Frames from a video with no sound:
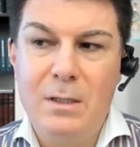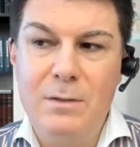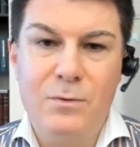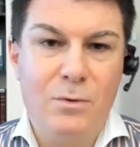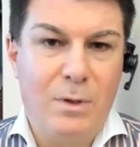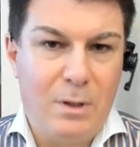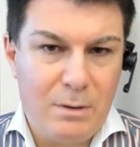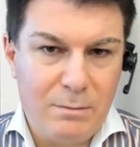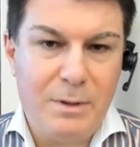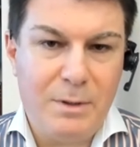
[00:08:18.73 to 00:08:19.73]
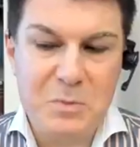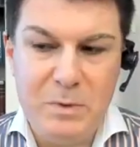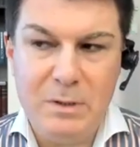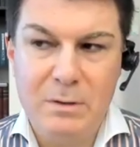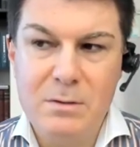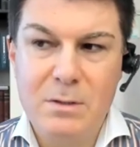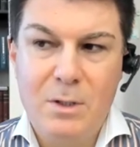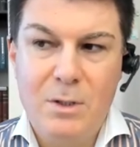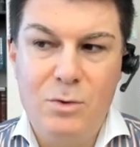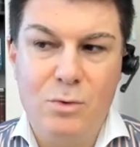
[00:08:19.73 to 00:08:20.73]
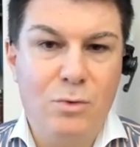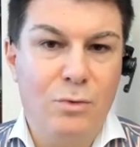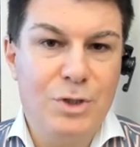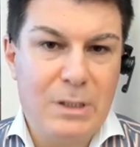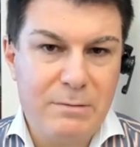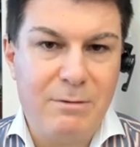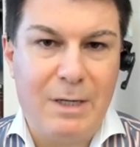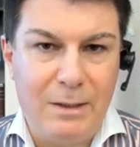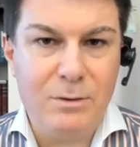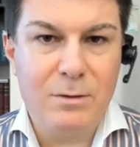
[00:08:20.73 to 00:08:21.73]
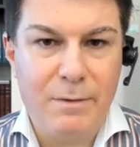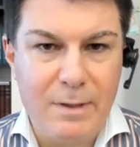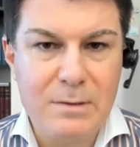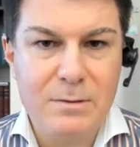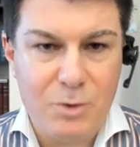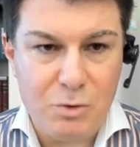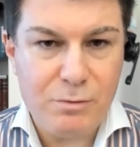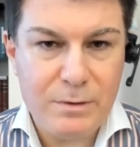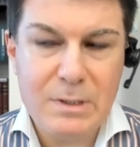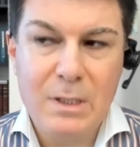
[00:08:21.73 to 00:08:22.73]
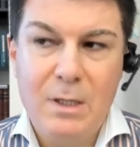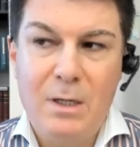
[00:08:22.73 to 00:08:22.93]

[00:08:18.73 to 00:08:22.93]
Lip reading: If you are experienced, you could just write these terms